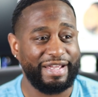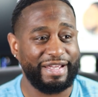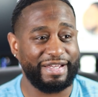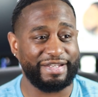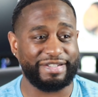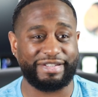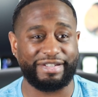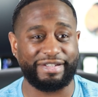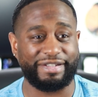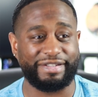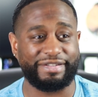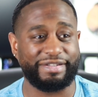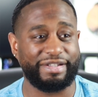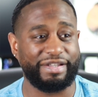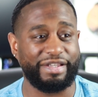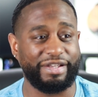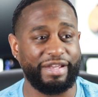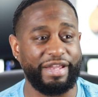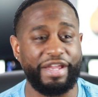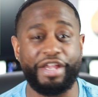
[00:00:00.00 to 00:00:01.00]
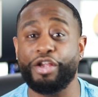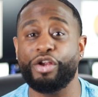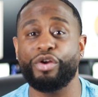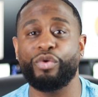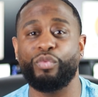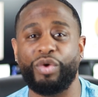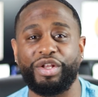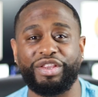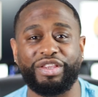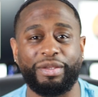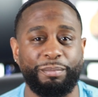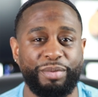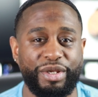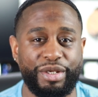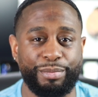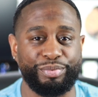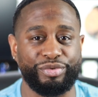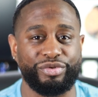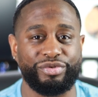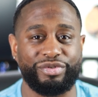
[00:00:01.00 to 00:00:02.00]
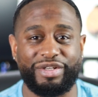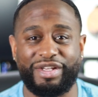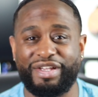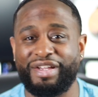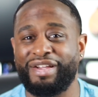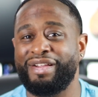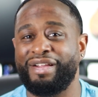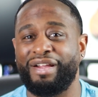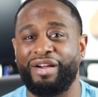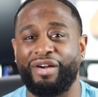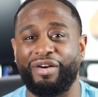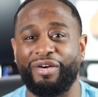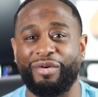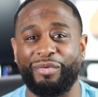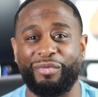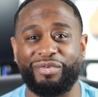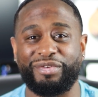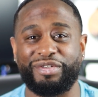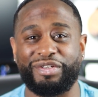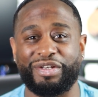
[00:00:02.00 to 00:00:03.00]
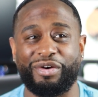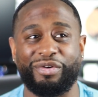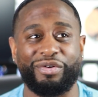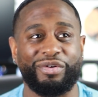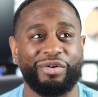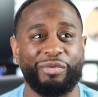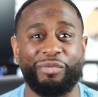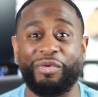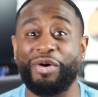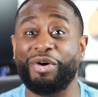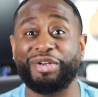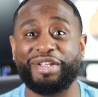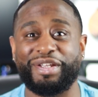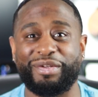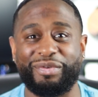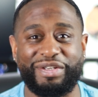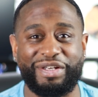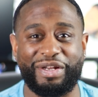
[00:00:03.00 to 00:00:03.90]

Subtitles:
is to hear what the people are, you know, are wanting.